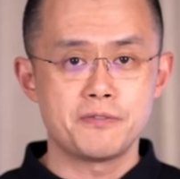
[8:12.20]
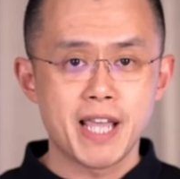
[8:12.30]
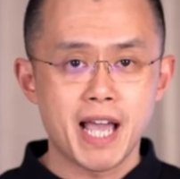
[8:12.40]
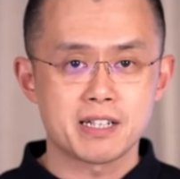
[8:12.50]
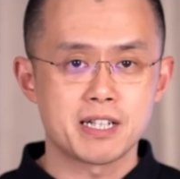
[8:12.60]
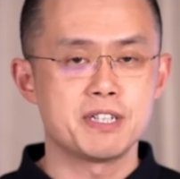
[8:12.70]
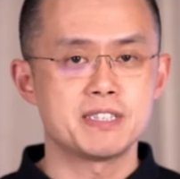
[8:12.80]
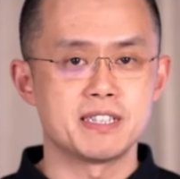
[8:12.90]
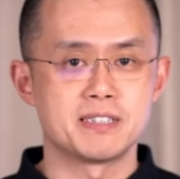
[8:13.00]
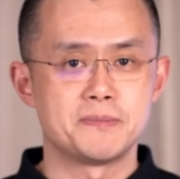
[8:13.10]
fiat
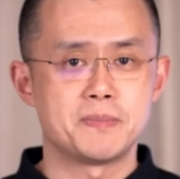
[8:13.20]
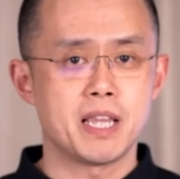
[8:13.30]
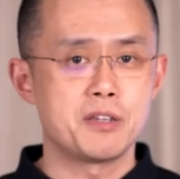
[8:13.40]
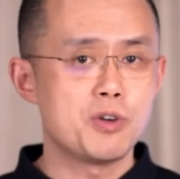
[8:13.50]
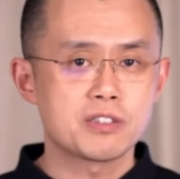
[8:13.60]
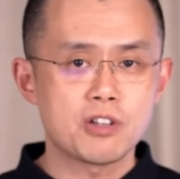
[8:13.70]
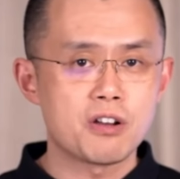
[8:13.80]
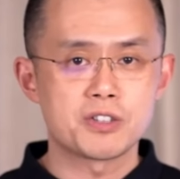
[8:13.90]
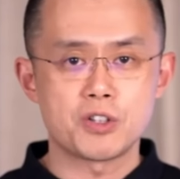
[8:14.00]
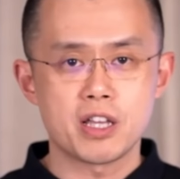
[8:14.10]
currencies, than US
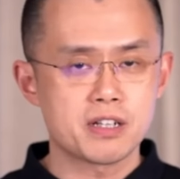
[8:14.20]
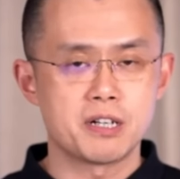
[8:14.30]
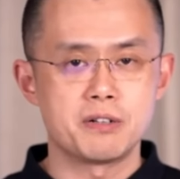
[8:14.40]
dollars or other